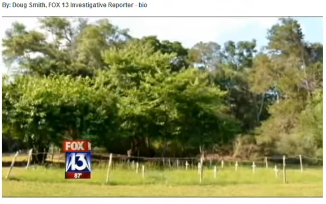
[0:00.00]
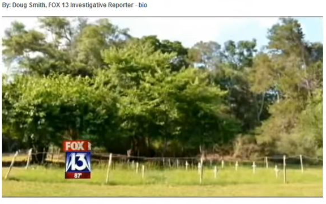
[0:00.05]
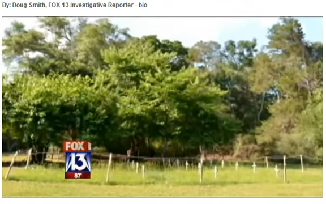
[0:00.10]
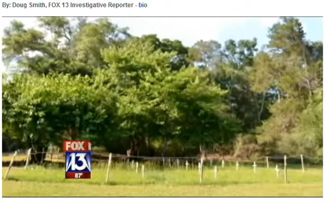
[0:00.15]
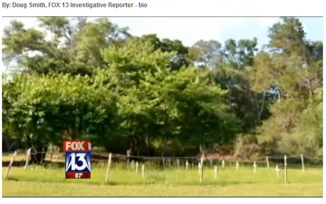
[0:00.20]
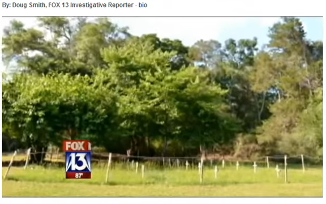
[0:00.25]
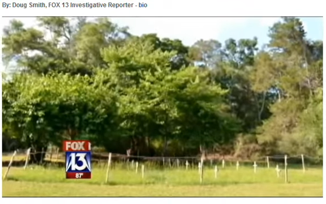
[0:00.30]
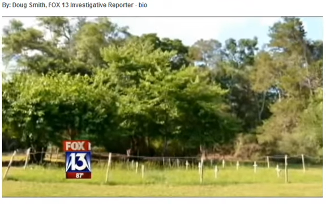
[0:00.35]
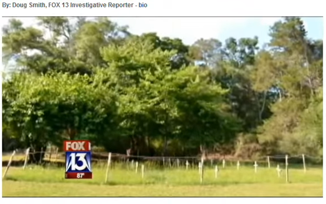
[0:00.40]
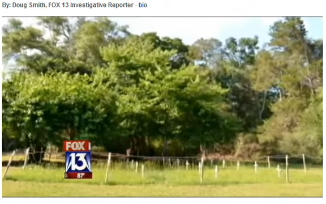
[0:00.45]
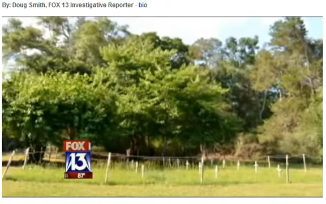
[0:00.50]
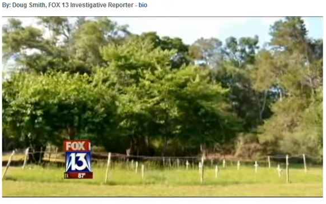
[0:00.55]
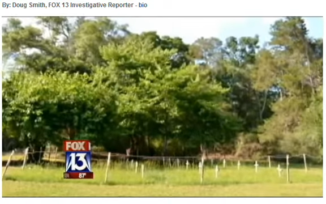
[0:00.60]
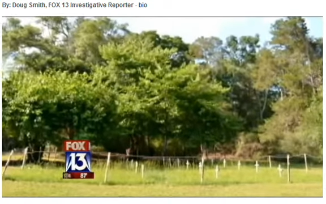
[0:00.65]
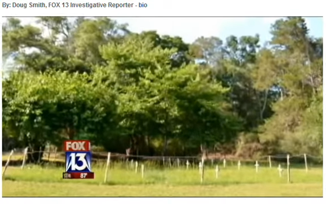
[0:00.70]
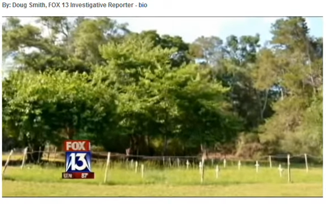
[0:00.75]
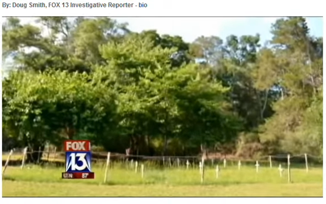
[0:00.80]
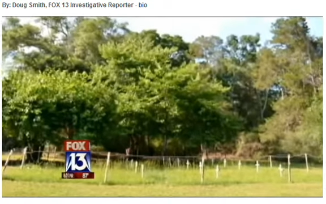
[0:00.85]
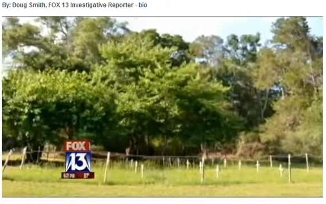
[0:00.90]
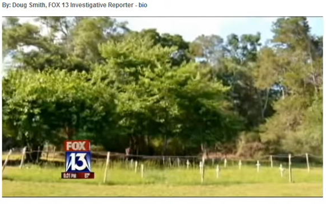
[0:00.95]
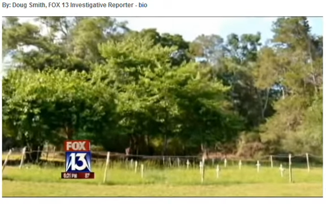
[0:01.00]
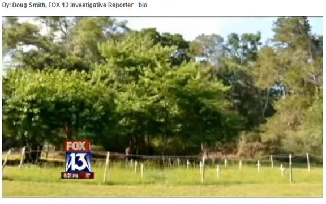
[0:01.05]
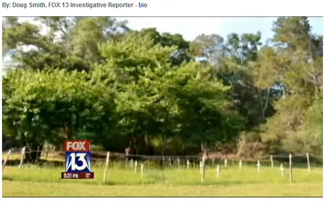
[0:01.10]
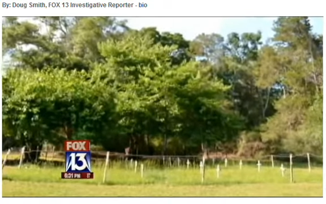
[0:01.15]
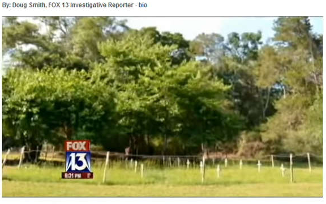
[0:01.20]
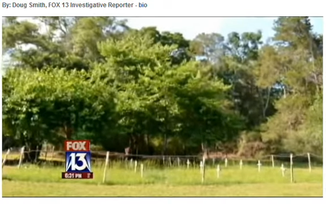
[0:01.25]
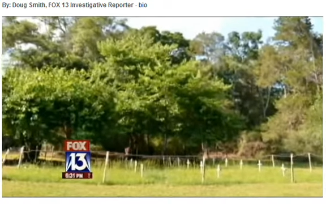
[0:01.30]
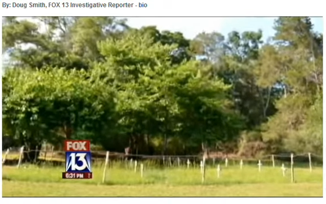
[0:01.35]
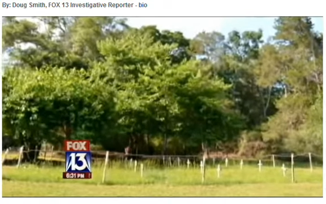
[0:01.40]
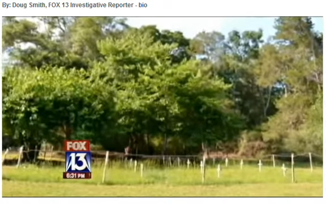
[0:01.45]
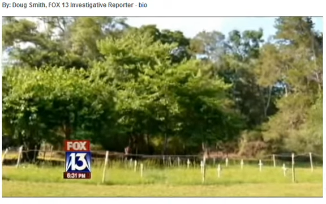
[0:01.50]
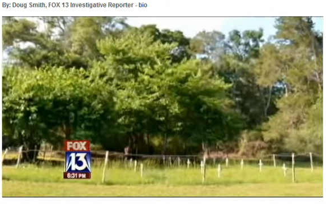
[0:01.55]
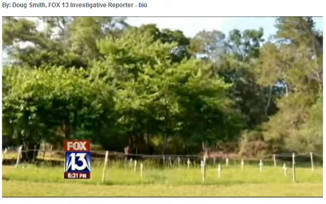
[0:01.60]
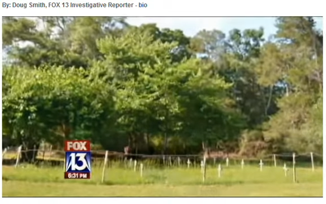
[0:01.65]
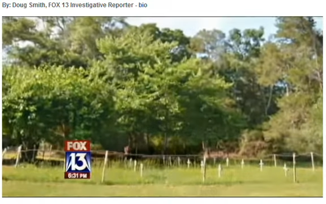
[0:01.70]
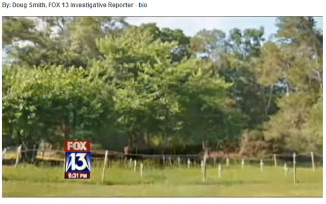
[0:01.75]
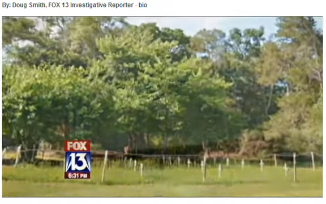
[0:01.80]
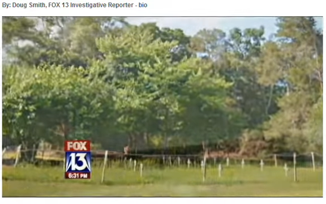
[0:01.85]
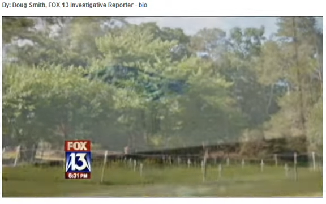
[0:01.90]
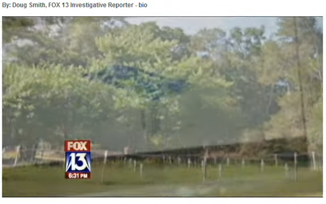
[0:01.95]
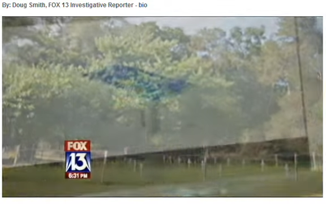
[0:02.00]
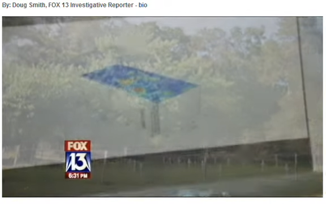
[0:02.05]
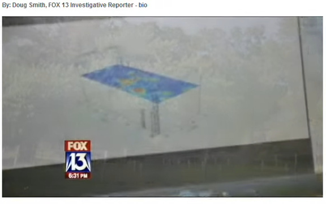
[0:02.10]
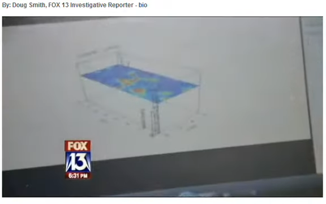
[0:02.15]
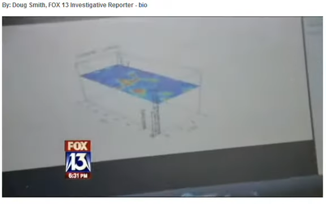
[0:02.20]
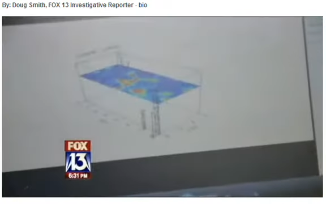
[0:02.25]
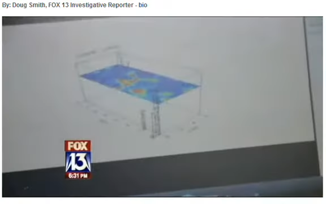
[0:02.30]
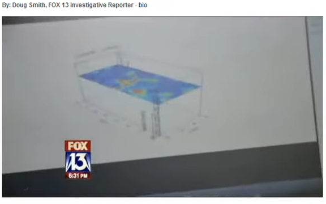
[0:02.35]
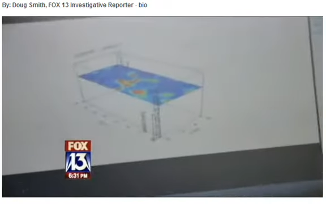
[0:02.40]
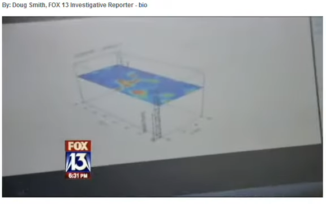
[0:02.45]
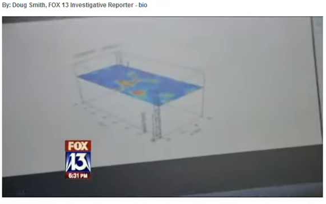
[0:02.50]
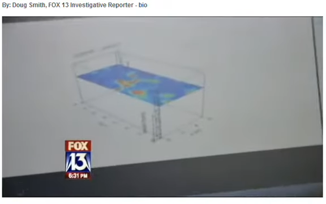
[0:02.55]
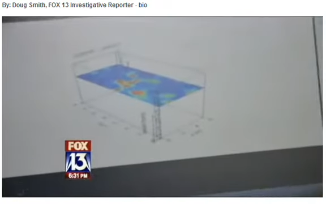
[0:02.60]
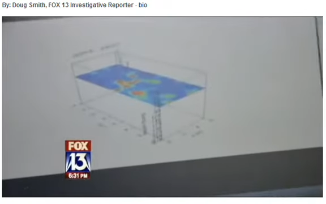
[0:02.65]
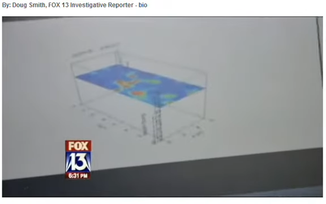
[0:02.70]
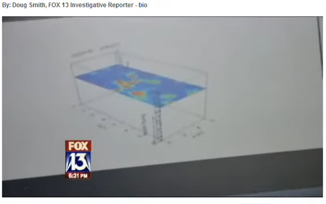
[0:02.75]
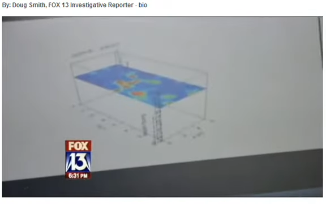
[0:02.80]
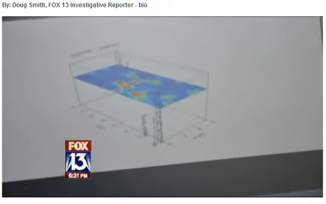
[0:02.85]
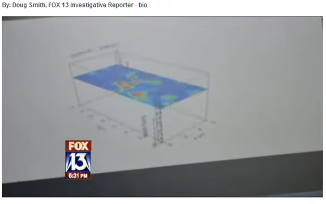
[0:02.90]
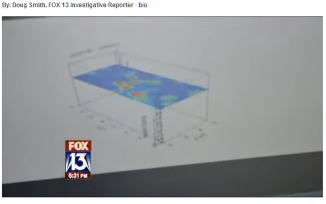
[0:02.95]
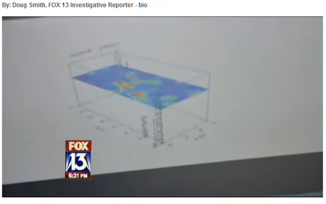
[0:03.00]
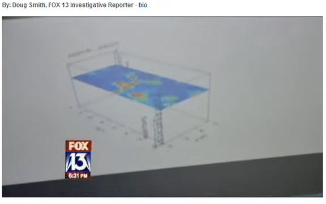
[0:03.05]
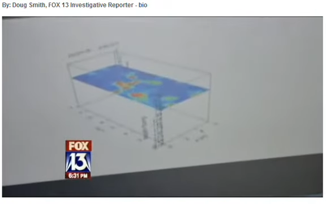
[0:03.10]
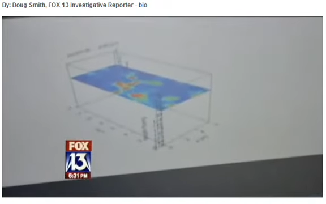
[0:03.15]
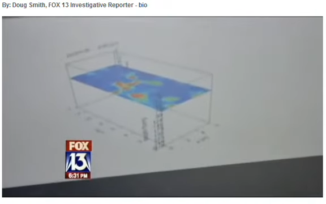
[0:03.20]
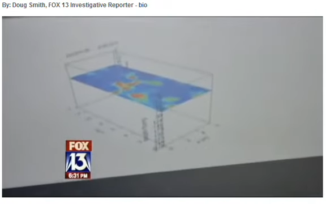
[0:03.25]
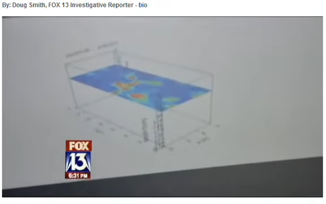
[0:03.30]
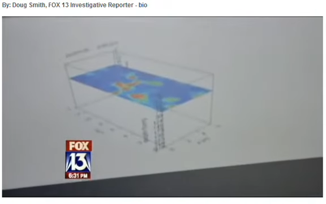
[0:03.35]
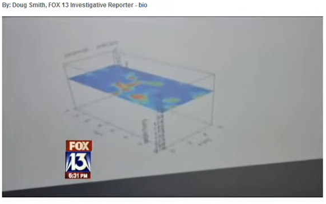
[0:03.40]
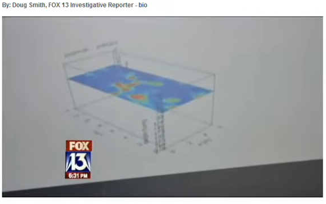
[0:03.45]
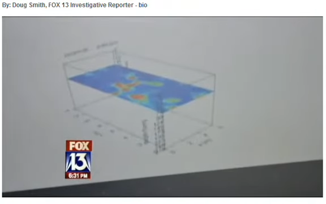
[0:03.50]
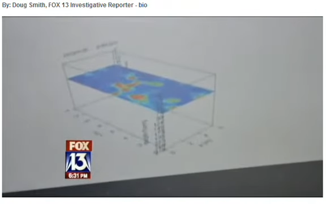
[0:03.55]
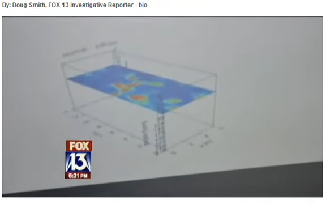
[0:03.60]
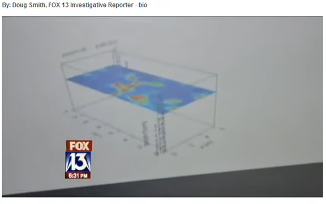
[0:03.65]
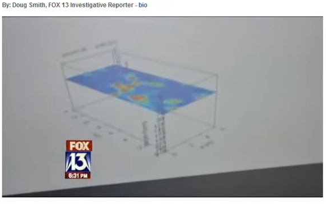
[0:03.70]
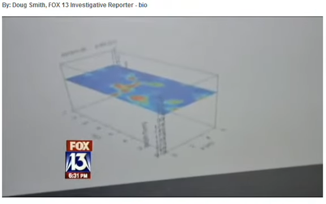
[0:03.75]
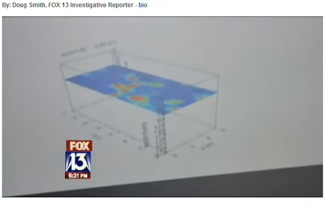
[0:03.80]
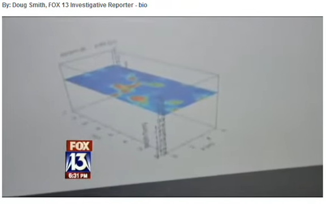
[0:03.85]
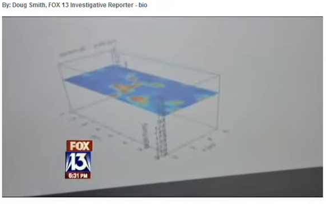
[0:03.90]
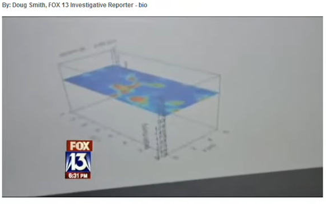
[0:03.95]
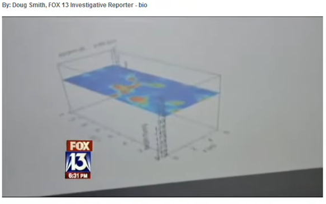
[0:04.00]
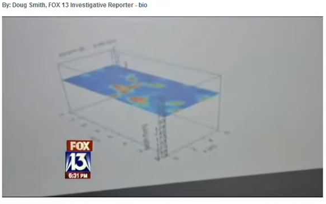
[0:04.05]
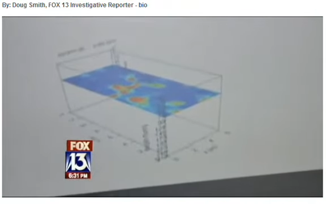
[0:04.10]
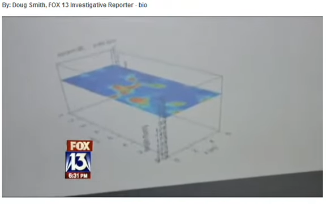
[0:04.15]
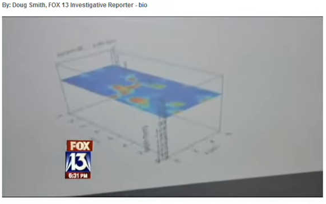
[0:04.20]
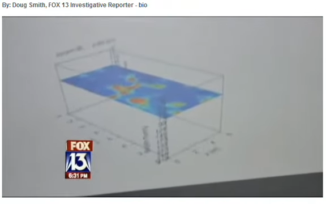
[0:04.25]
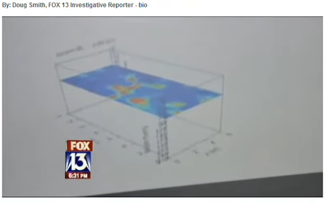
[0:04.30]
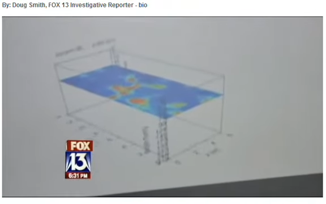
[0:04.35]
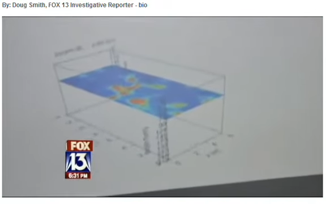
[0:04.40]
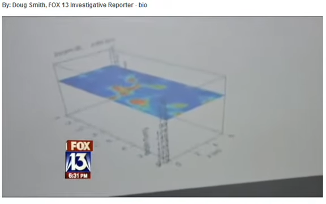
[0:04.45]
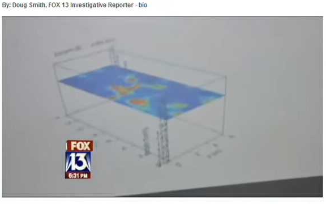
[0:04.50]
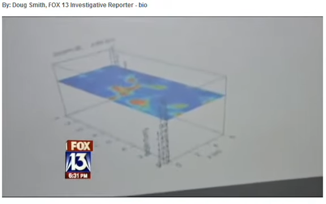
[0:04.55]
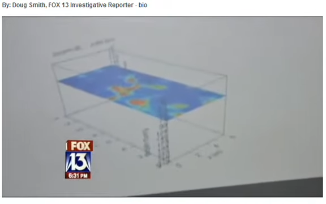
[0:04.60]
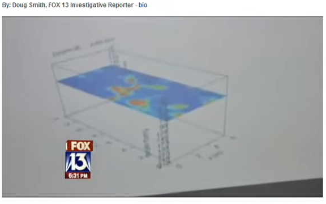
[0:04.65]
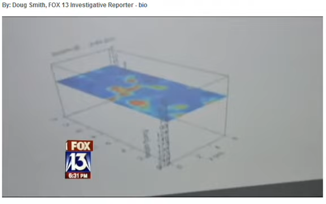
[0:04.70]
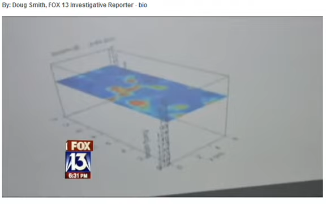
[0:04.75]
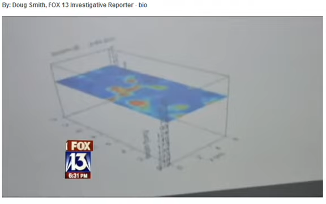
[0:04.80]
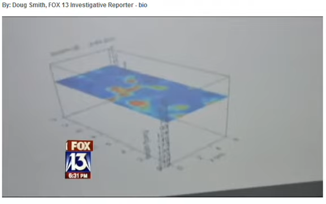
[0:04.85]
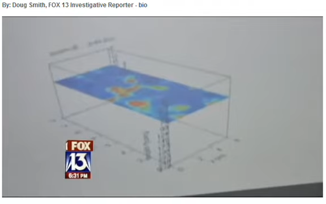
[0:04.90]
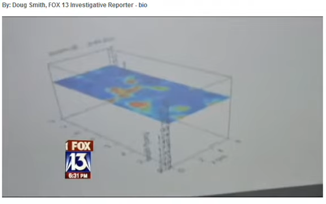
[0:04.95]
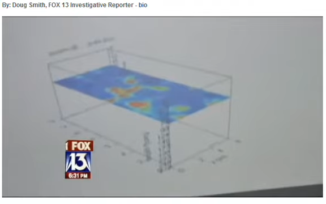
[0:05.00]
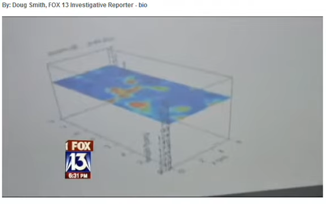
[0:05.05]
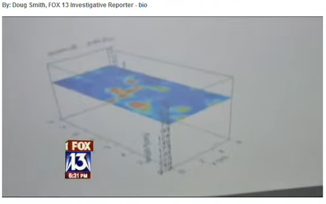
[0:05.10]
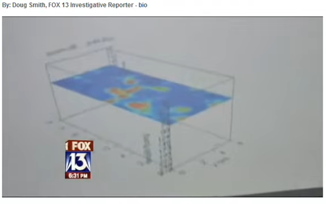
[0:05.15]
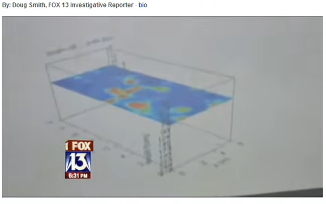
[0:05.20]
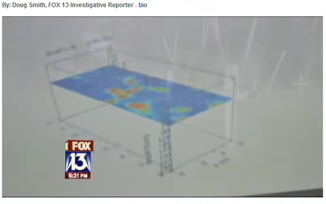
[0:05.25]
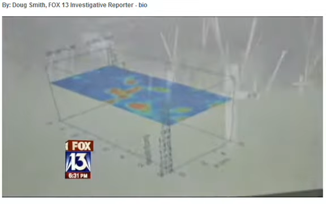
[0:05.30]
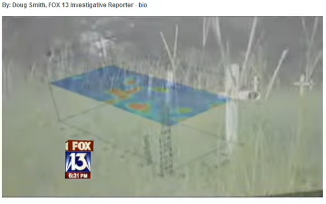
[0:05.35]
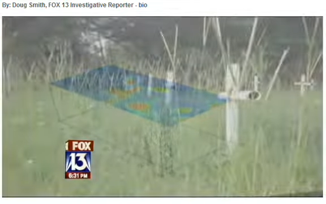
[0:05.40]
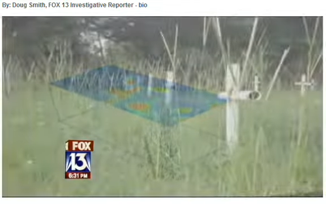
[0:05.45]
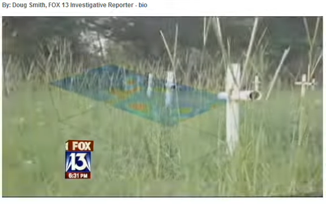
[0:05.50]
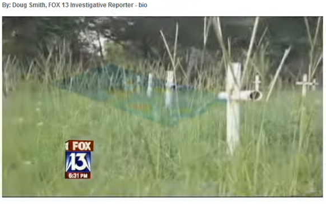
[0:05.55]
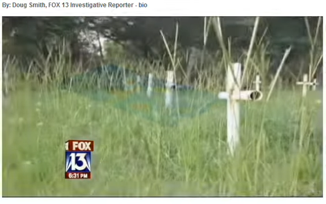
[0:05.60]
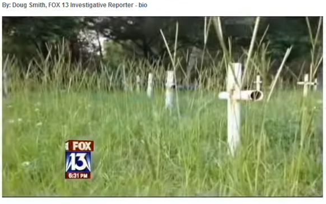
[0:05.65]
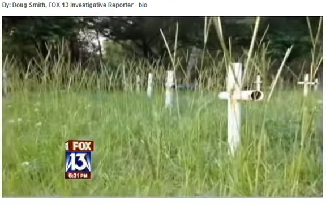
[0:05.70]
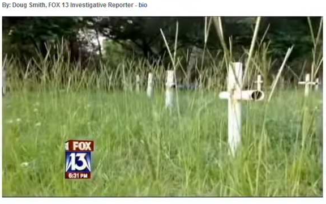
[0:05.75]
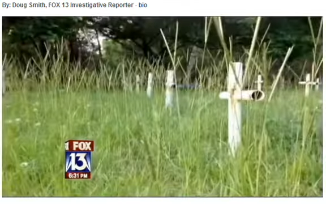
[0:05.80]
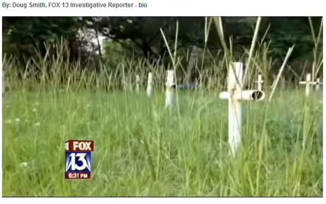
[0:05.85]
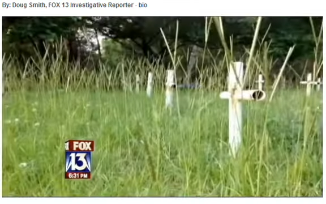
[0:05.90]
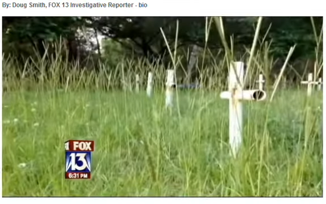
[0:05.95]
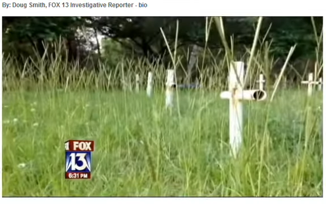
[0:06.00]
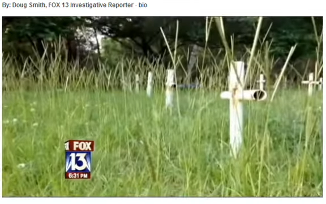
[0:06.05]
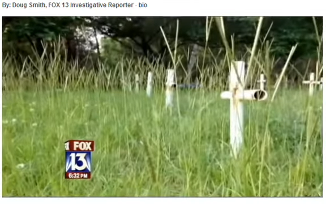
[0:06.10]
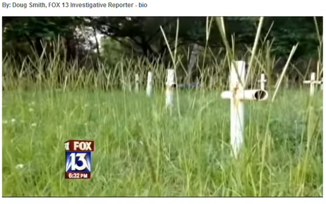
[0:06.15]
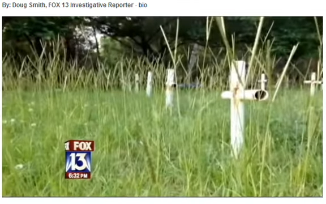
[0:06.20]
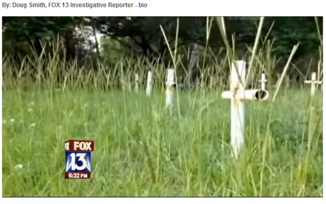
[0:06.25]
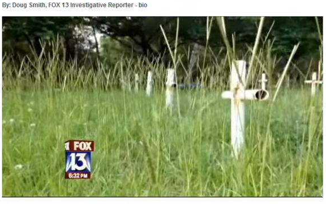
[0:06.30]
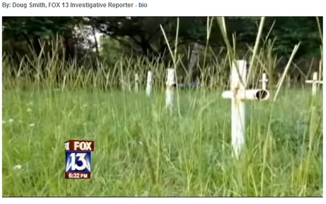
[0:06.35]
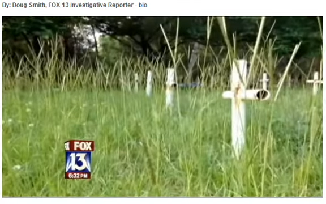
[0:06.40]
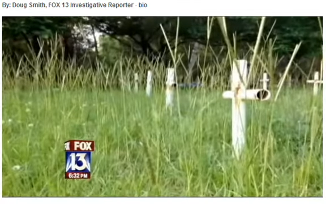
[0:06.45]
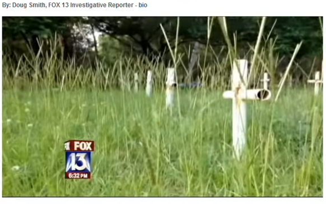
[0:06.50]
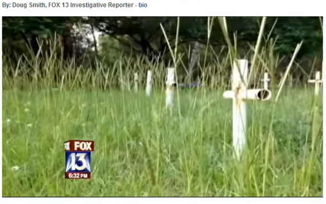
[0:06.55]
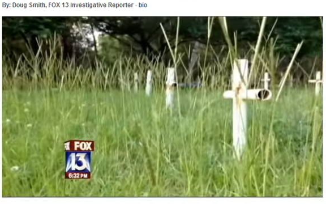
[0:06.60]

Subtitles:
No face is visible, so there are no lips to read.